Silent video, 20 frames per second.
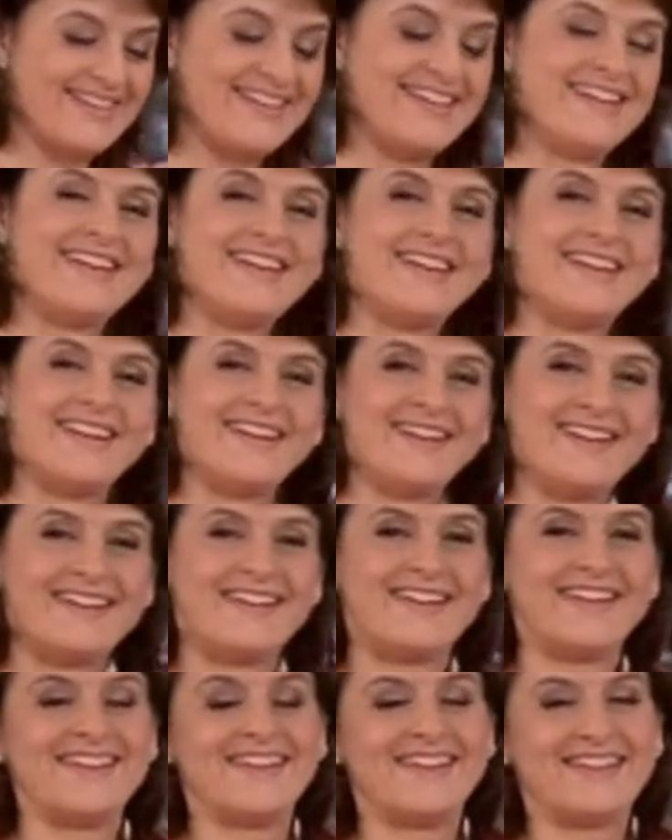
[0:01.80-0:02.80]

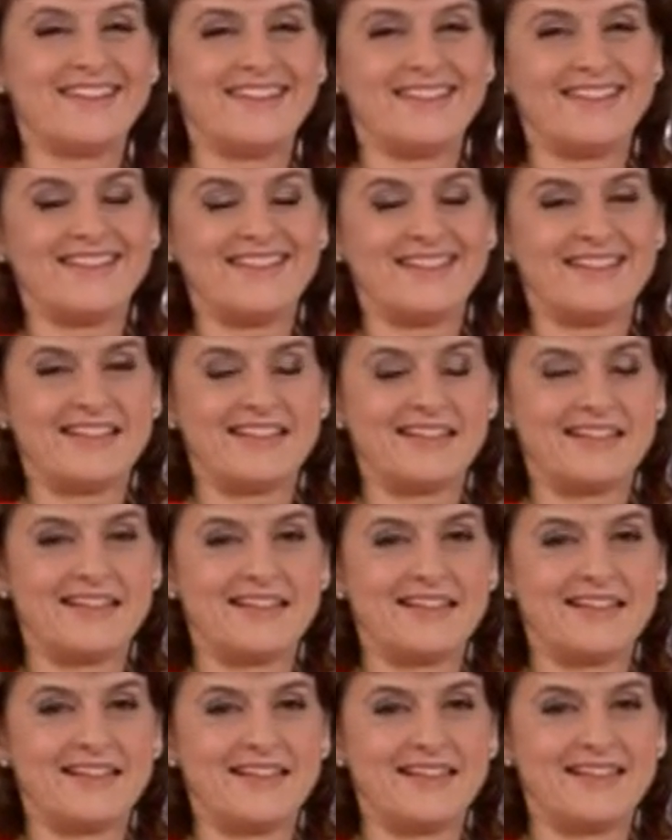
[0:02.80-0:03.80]

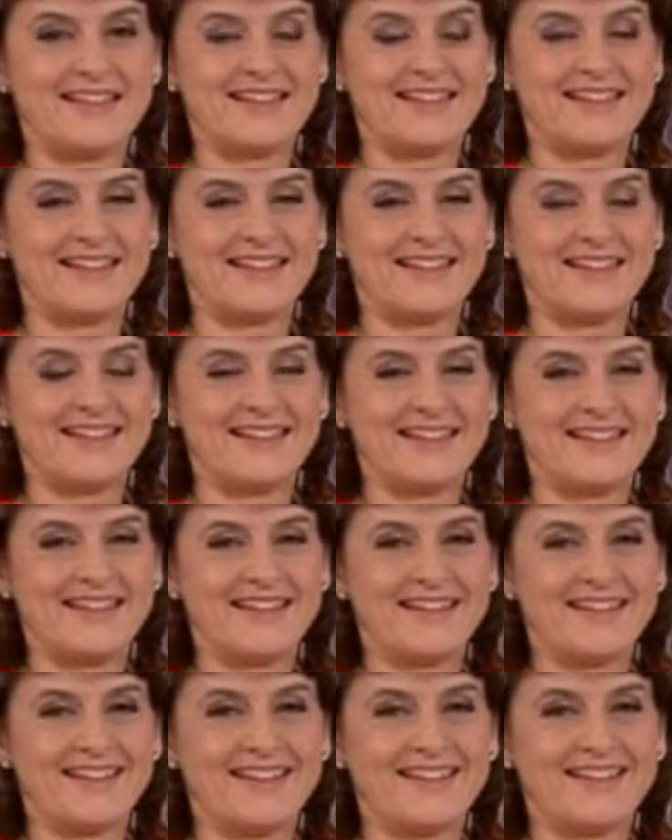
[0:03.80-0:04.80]

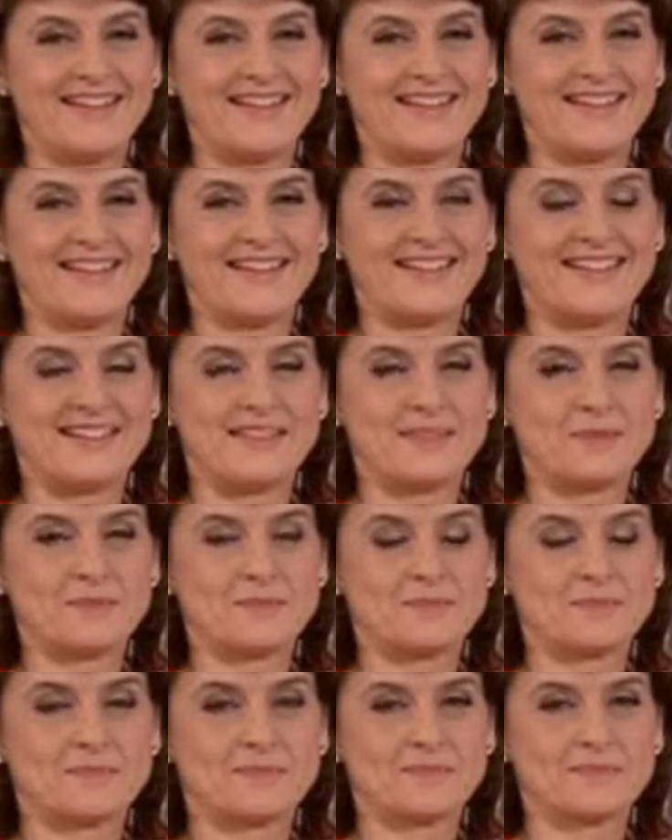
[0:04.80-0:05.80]

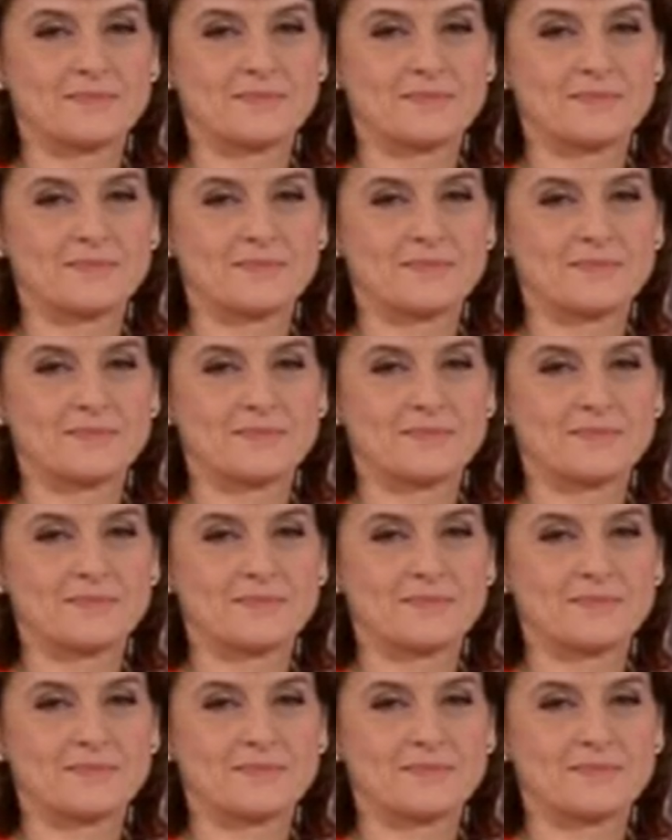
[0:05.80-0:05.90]
(silent)